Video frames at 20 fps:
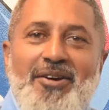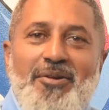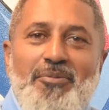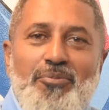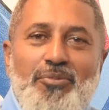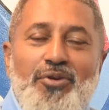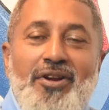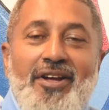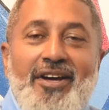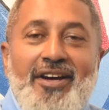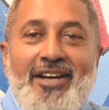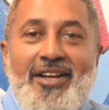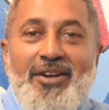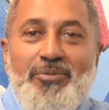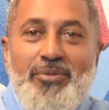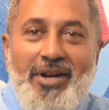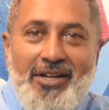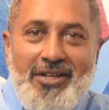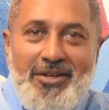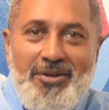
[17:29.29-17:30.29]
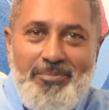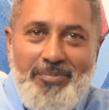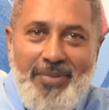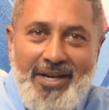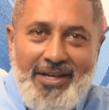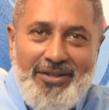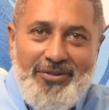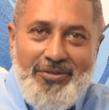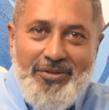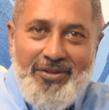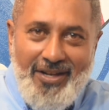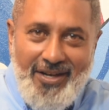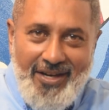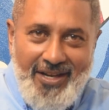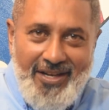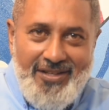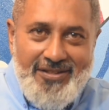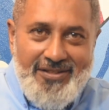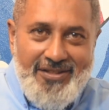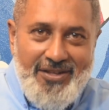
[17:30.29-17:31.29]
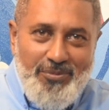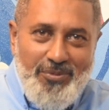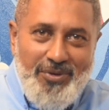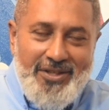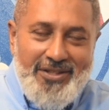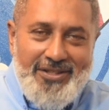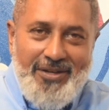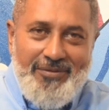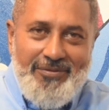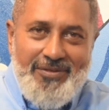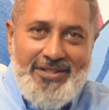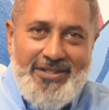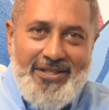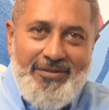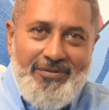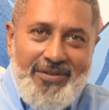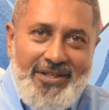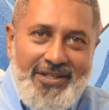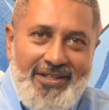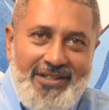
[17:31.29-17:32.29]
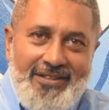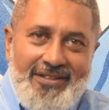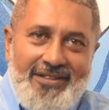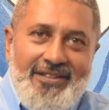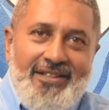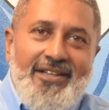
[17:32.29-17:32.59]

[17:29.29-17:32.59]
Mula, and welcome back to the Lens at 177.